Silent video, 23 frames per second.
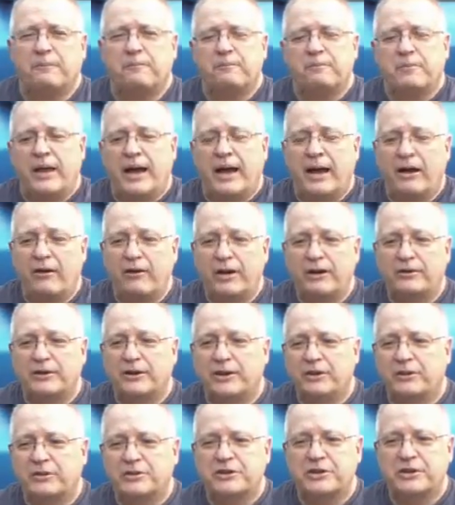
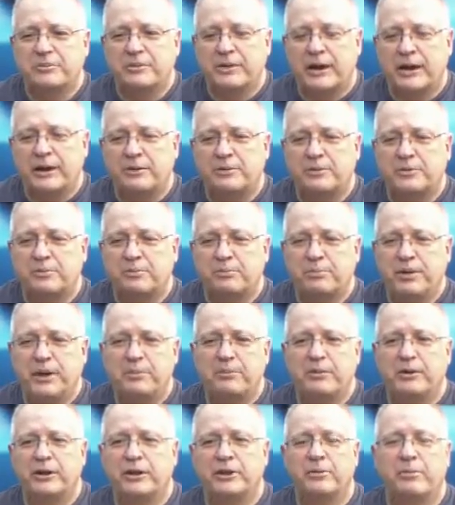However, sometimes
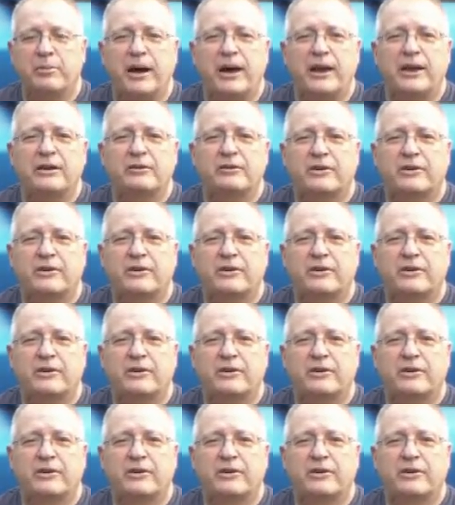people in the body